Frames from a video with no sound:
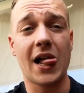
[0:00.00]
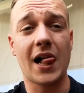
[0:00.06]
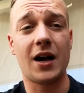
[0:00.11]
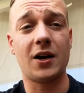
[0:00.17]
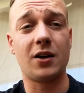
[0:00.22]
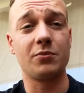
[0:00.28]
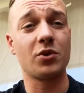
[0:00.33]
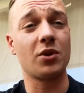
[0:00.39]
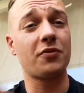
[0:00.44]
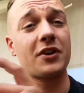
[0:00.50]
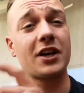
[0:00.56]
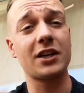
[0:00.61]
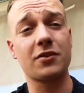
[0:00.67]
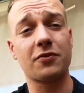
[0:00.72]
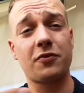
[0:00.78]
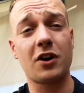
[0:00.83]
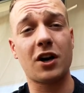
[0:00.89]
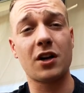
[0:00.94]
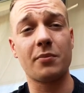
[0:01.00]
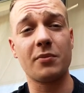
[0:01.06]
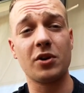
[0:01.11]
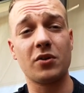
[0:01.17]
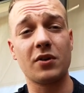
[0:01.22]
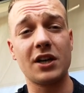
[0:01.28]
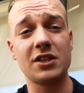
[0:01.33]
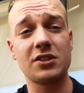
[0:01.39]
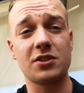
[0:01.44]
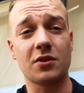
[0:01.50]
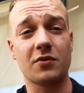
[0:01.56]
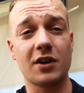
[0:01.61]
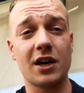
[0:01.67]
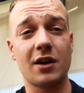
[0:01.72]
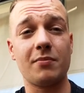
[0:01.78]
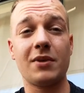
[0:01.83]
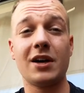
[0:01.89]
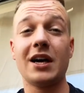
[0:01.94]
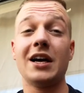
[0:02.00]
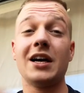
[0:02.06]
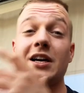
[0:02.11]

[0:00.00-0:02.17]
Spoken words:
Don't forget to follow me on Instagram.